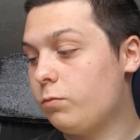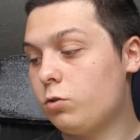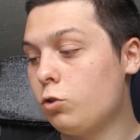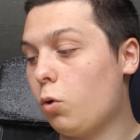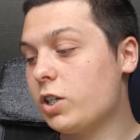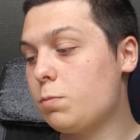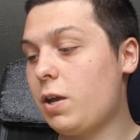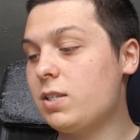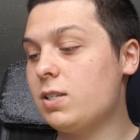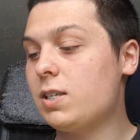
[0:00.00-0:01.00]
not
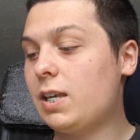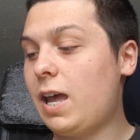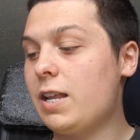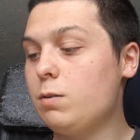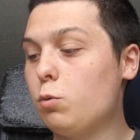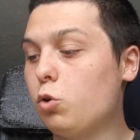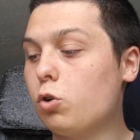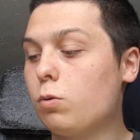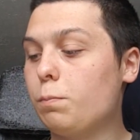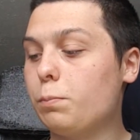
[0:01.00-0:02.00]
expecting to get any
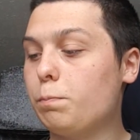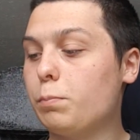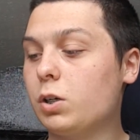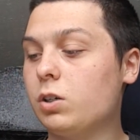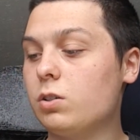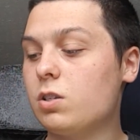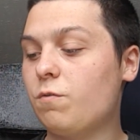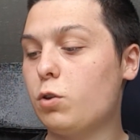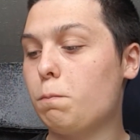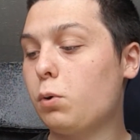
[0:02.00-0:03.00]
more because of
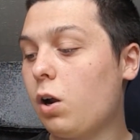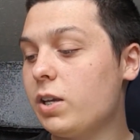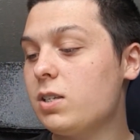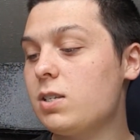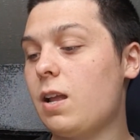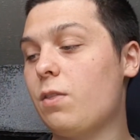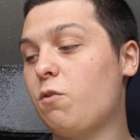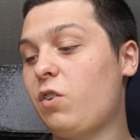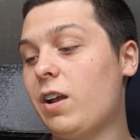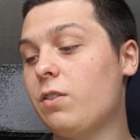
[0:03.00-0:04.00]
the price and the
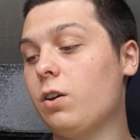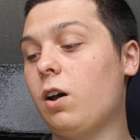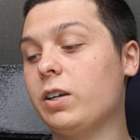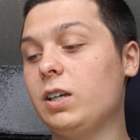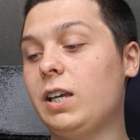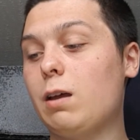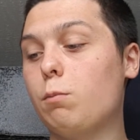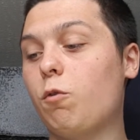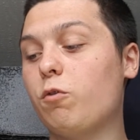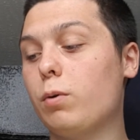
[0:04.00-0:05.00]
fact that I can get
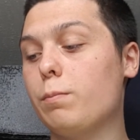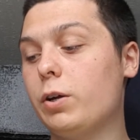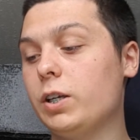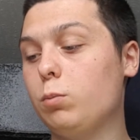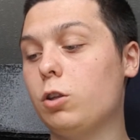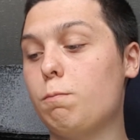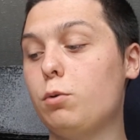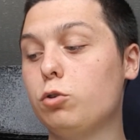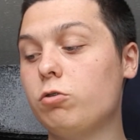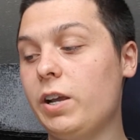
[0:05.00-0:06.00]
more for my money with the
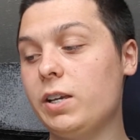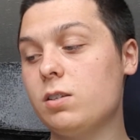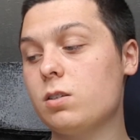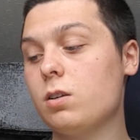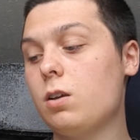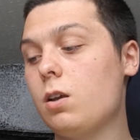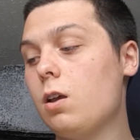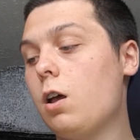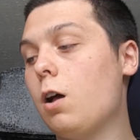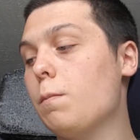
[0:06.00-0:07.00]
Blu-rays,
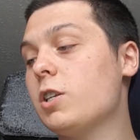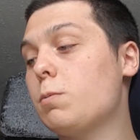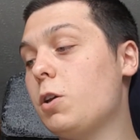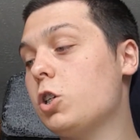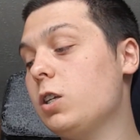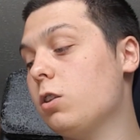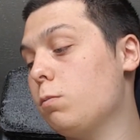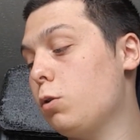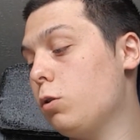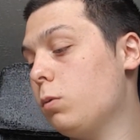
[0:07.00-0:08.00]
especially at the
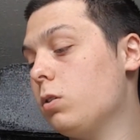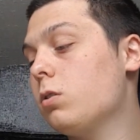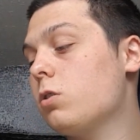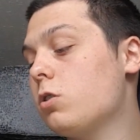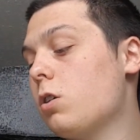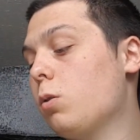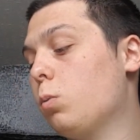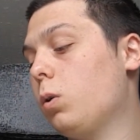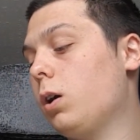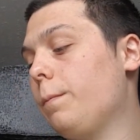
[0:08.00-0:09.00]
moment.
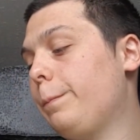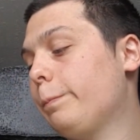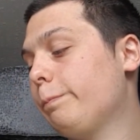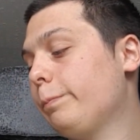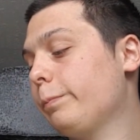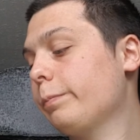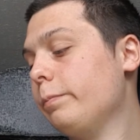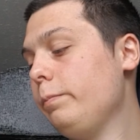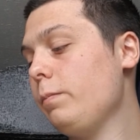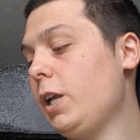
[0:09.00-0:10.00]
So
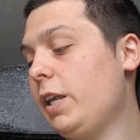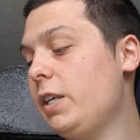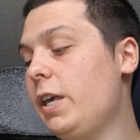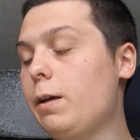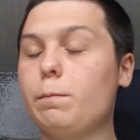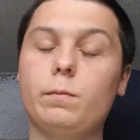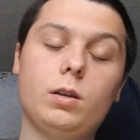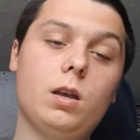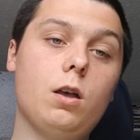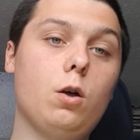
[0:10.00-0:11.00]
yeah,
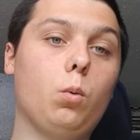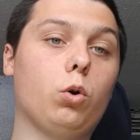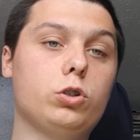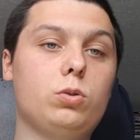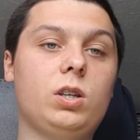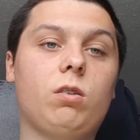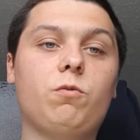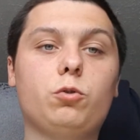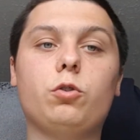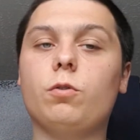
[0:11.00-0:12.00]
what do you think
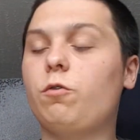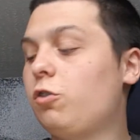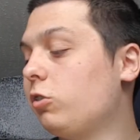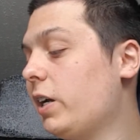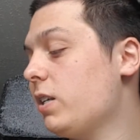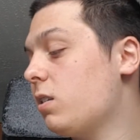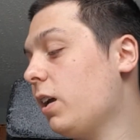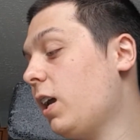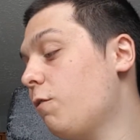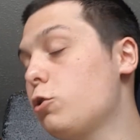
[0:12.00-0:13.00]
of all the 4Ks that I
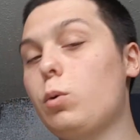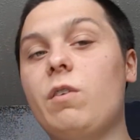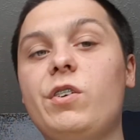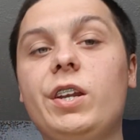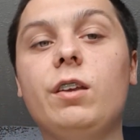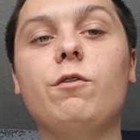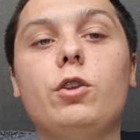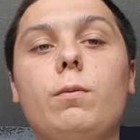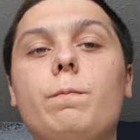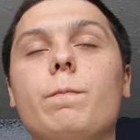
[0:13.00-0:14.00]
have? Do you have any of
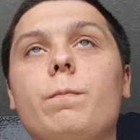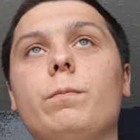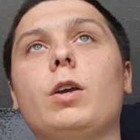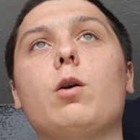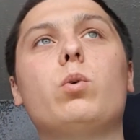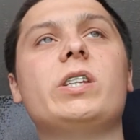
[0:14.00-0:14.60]
them? I would